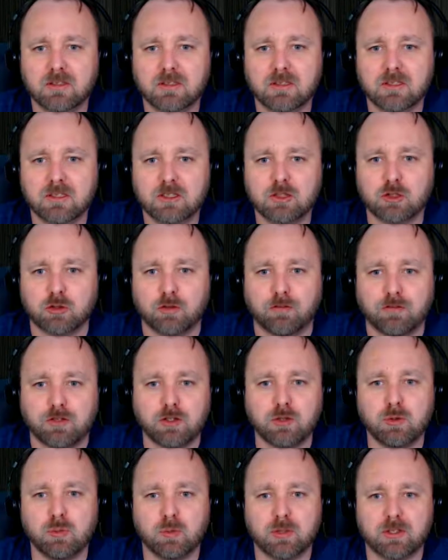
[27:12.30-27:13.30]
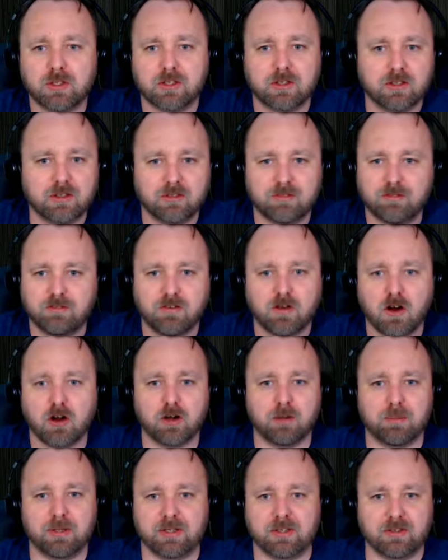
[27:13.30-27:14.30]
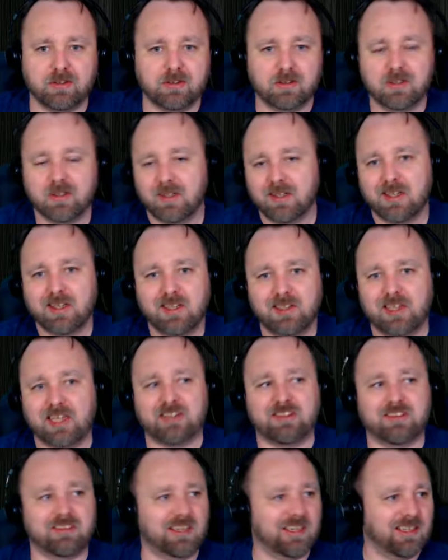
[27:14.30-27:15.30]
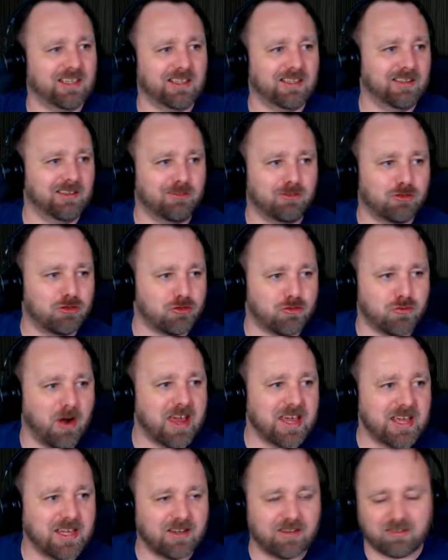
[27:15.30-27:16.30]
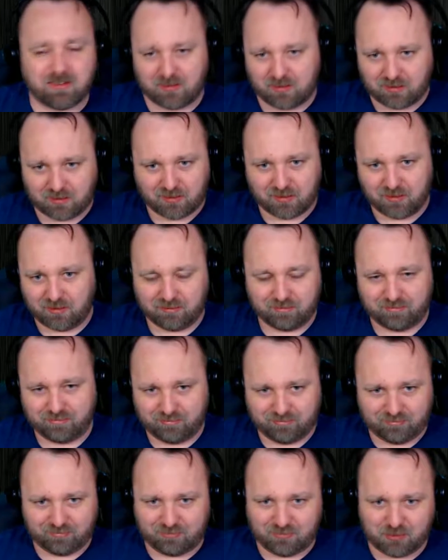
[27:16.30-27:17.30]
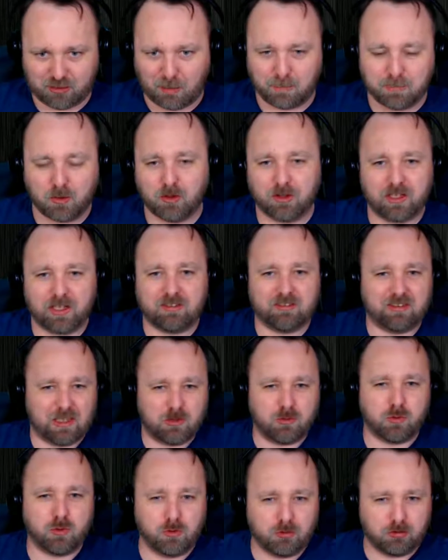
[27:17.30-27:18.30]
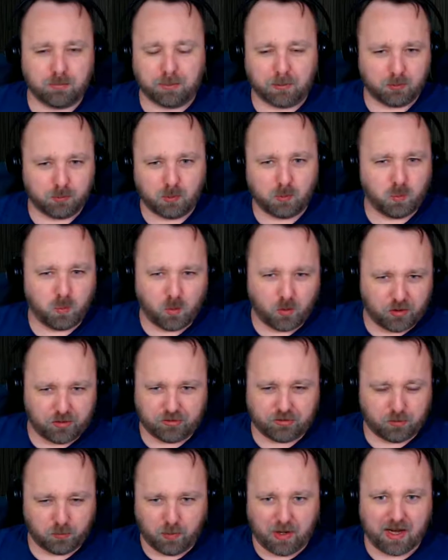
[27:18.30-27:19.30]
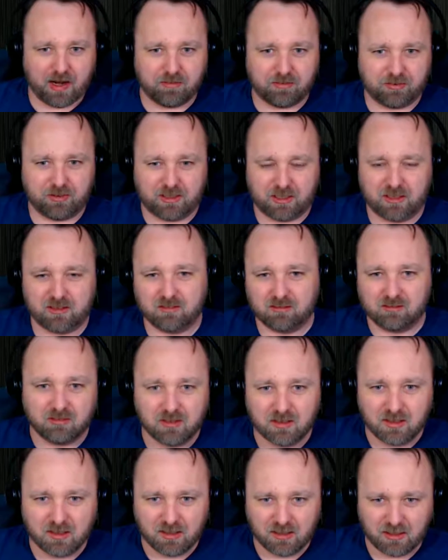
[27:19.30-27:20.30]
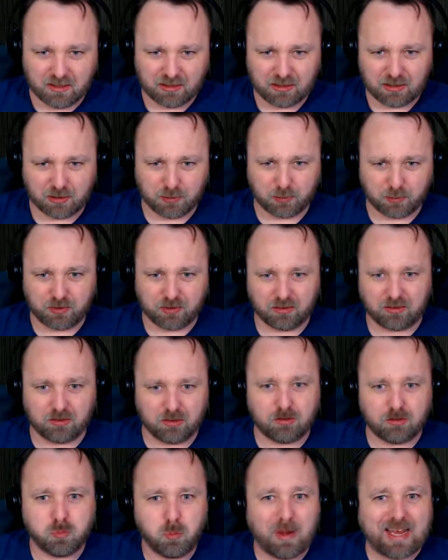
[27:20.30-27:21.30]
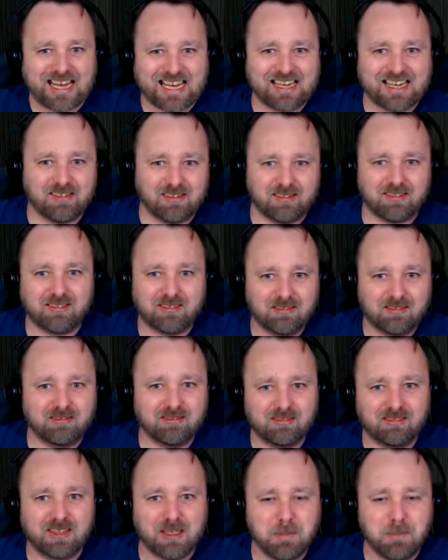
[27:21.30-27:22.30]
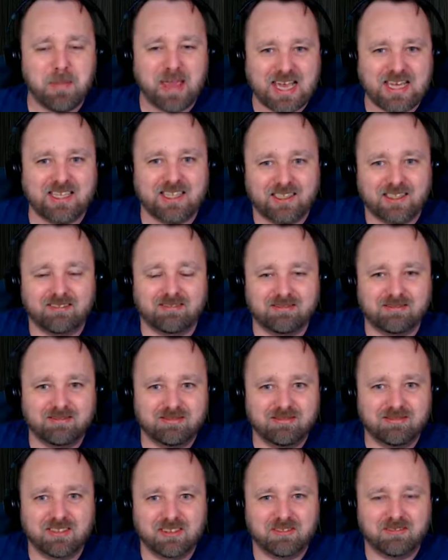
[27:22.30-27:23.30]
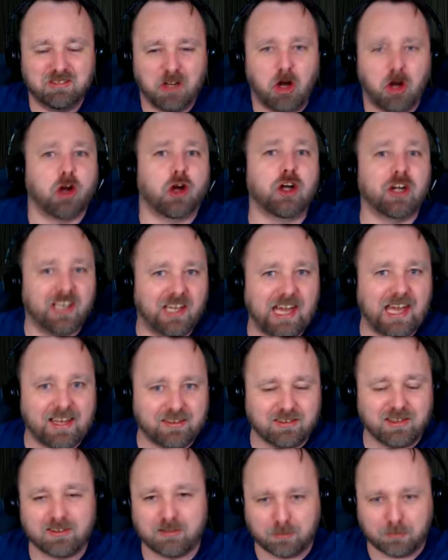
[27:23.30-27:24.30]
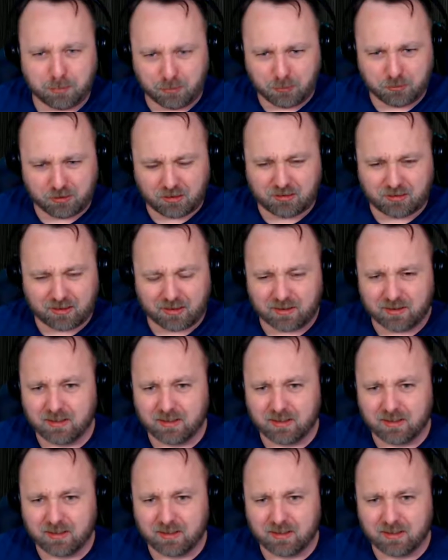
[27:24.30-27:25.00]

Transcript: So if you were farming, let's say, strikes or or let's say Crucible rewards or whatever, then there's ways that make it hurt less, I suppose, isn't there?